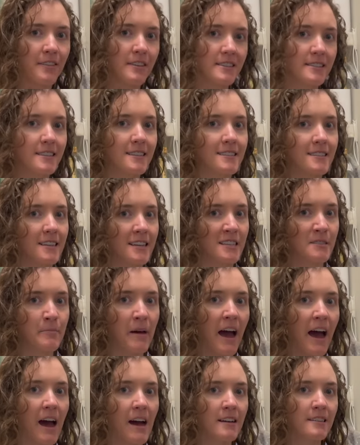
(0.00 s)
the season has
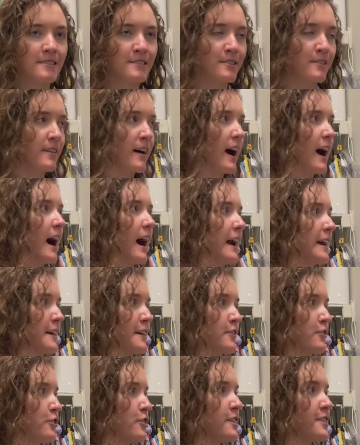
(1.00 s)
passed so that I
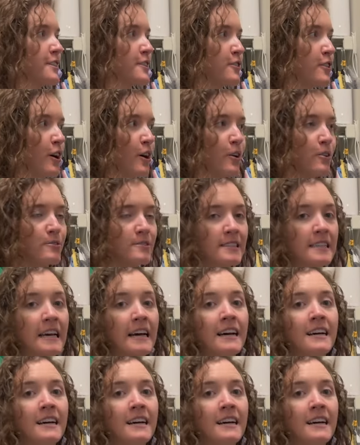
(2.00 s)
can look at the clothes,